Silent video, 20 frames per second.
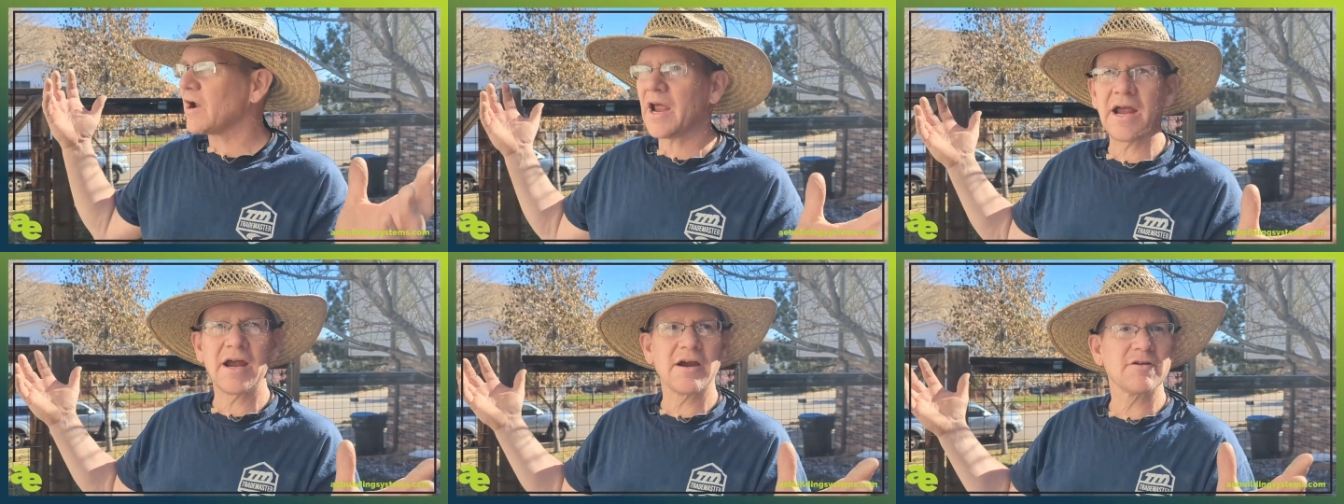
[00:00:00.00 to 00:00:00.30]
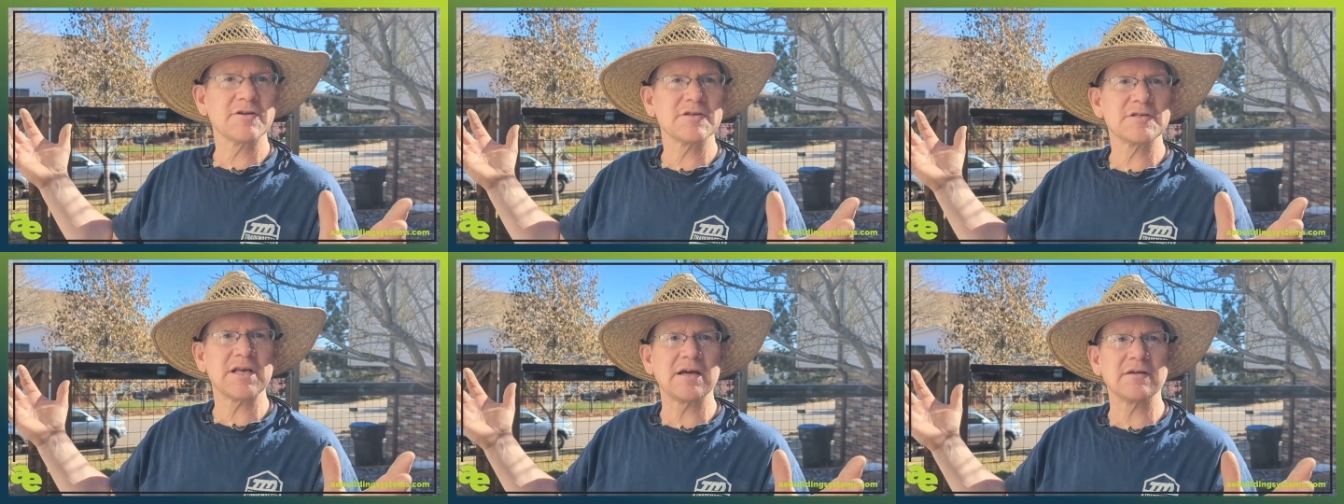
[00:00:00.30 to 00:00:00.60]
air
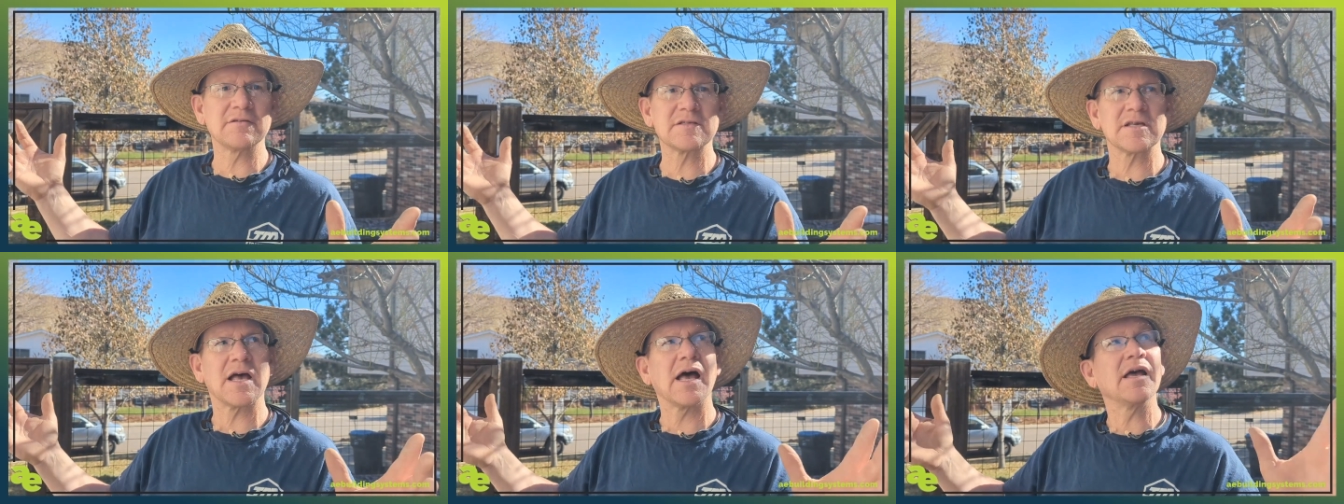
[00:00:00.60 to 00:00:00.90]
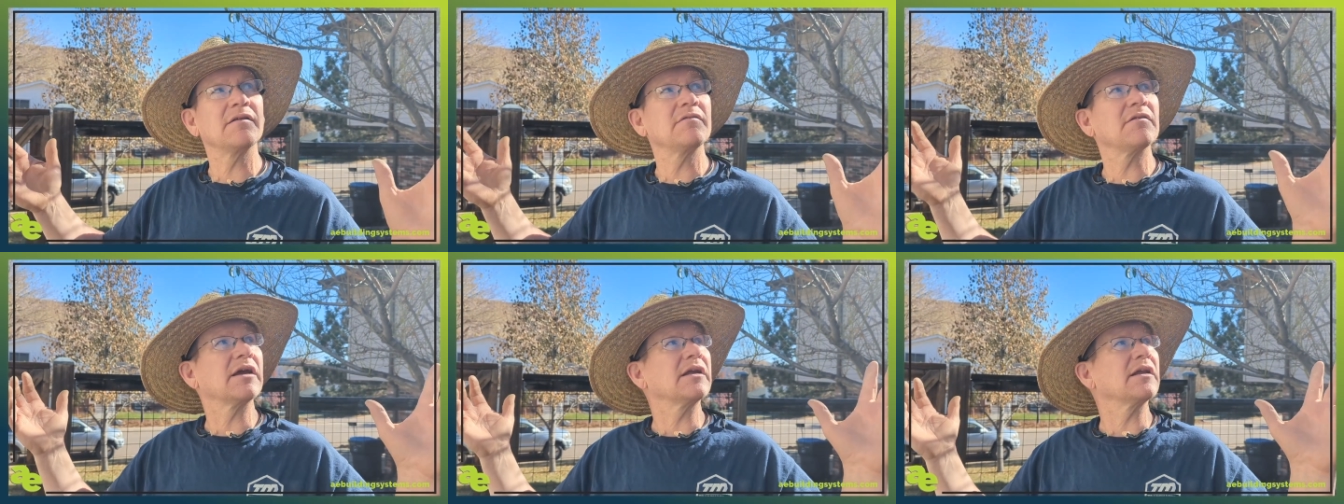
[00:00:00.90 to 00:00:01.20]
is
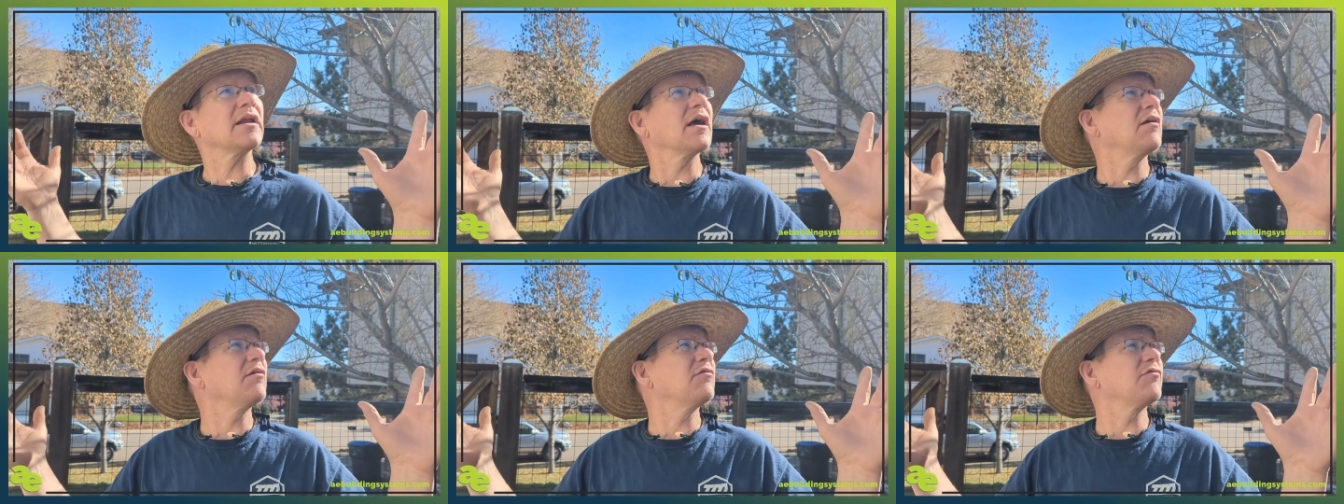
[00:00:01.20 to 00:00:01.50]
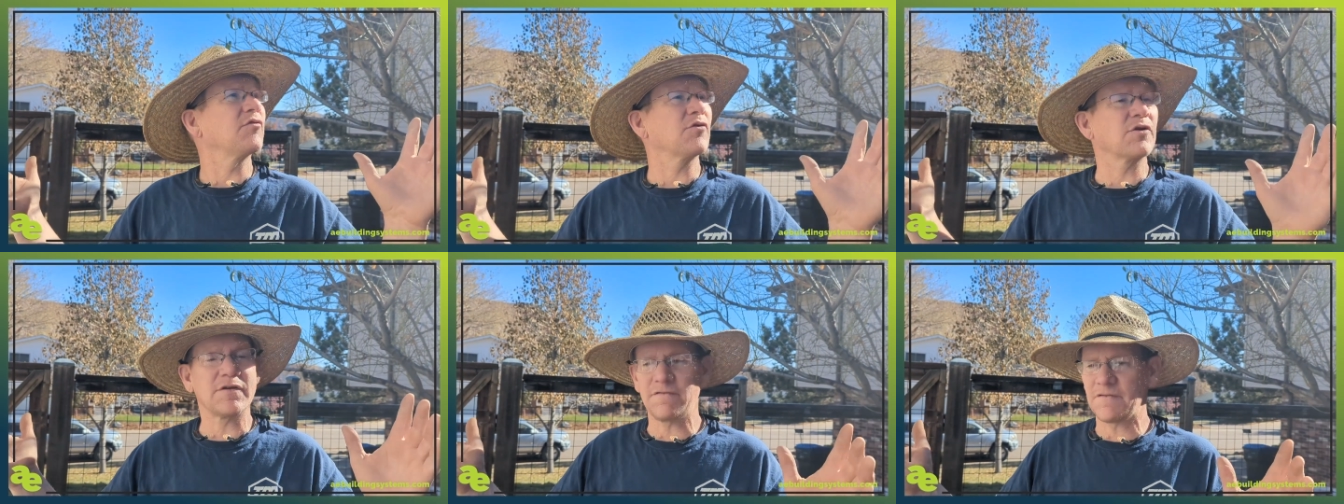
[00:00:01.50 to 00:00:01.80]
outside right now,
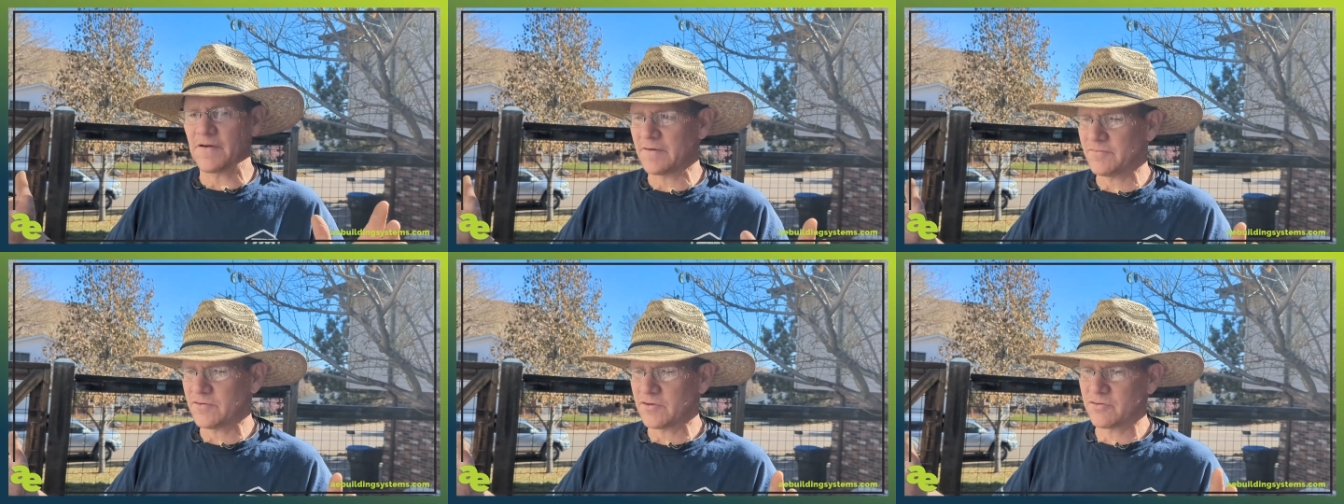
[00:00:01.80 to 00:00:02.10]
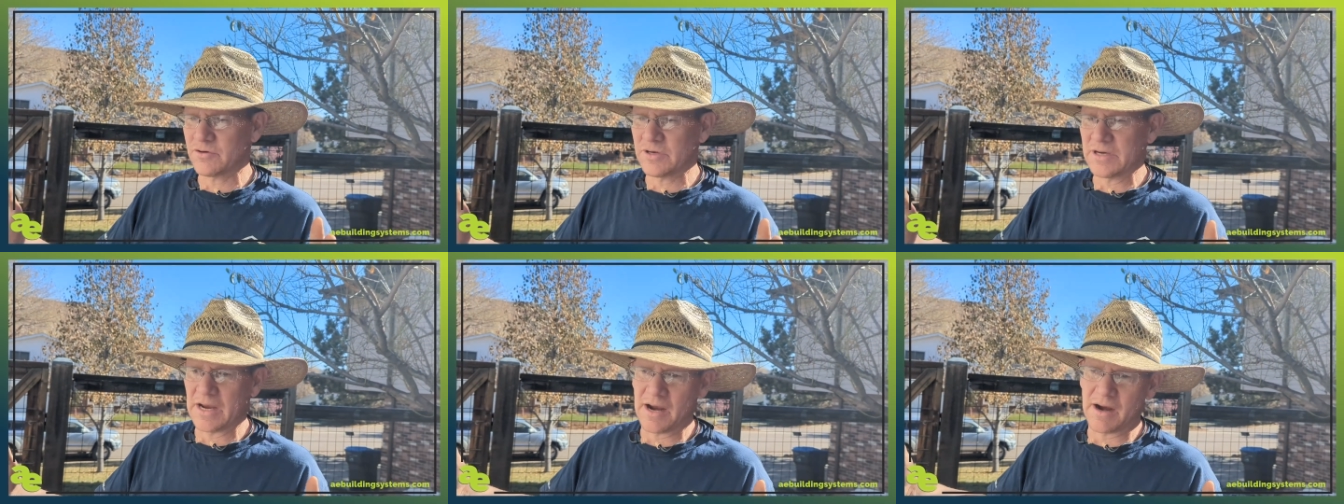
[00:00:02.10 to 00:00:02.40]
forty-five
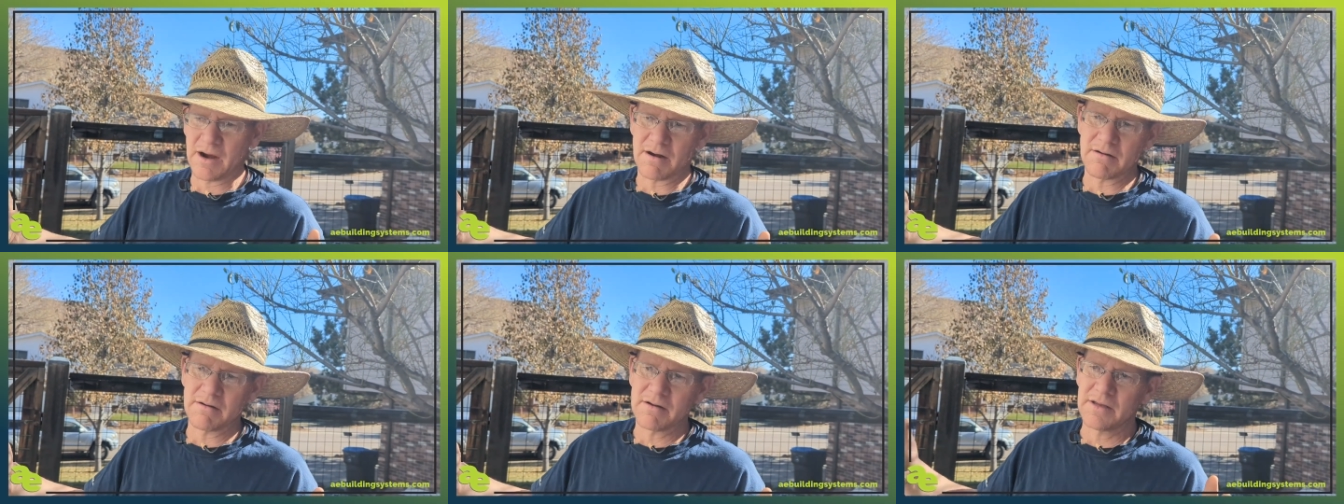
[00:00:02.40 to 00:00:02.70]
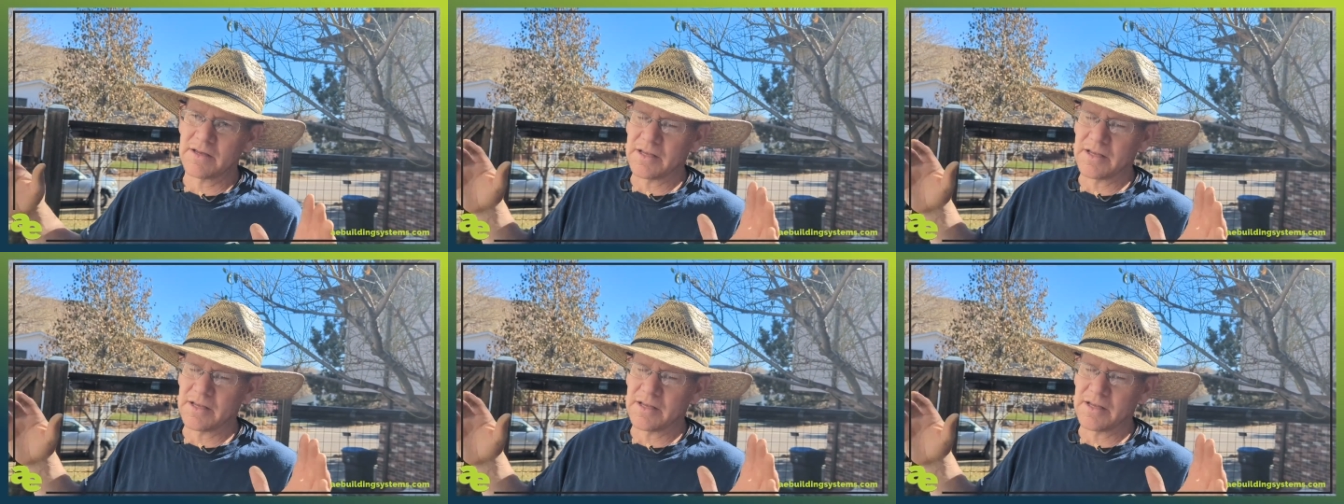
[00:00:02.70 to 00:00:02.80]
degree air,